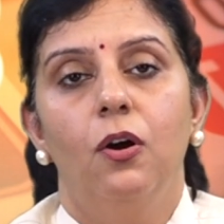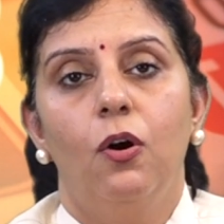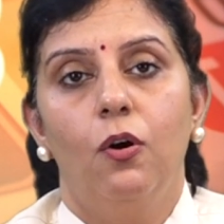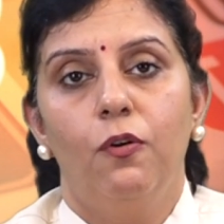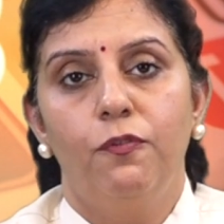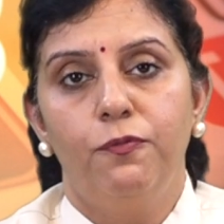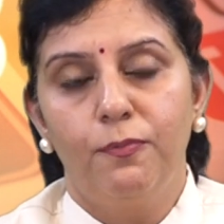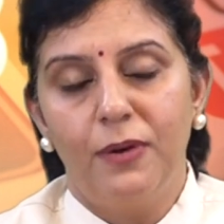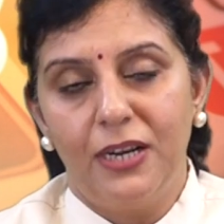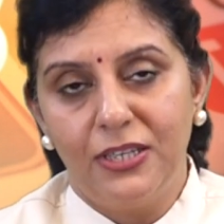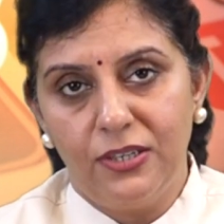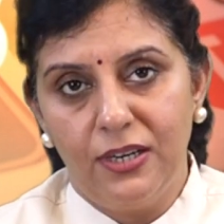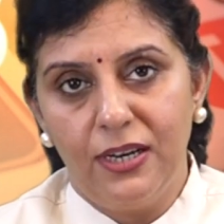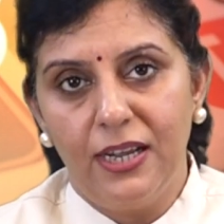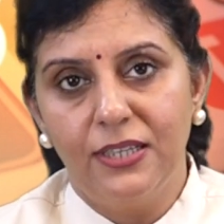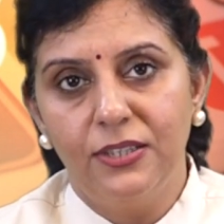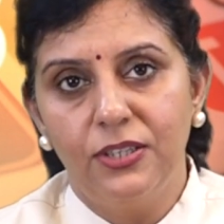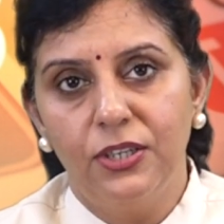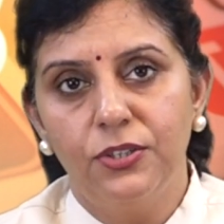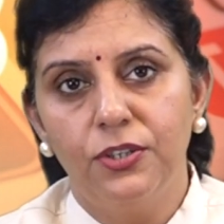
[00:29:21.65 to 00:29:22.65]
of
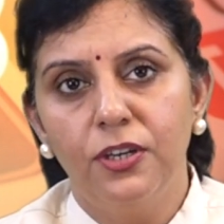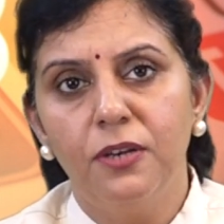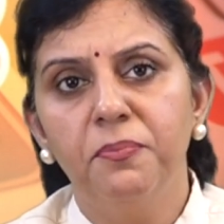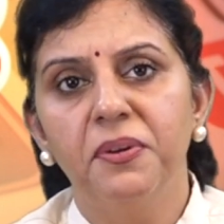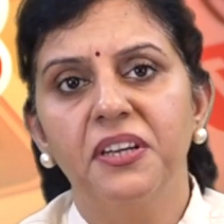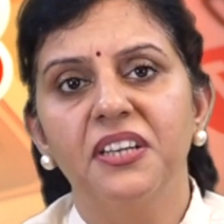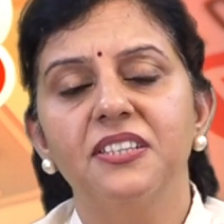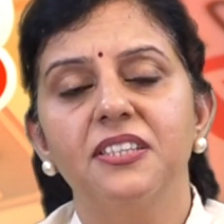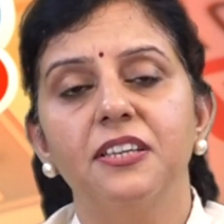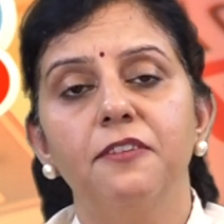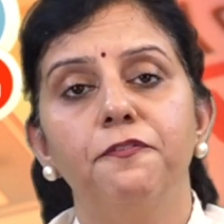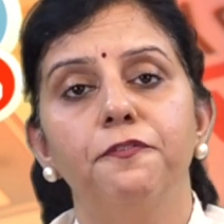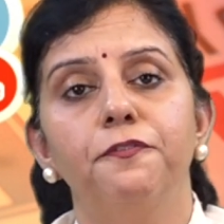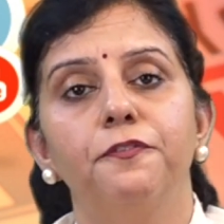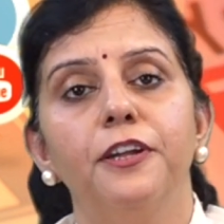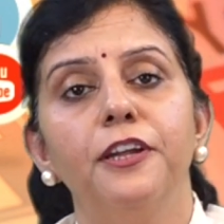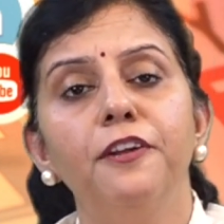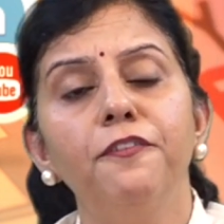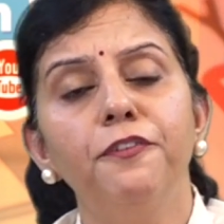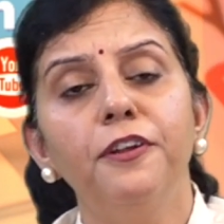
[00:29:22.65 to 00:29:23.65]
marginalization, because
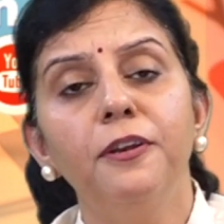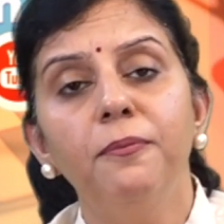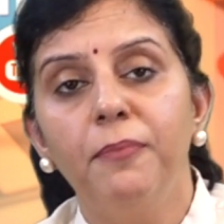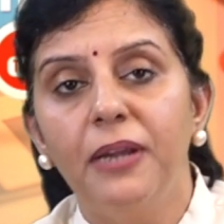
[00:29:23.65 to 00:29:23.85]
if in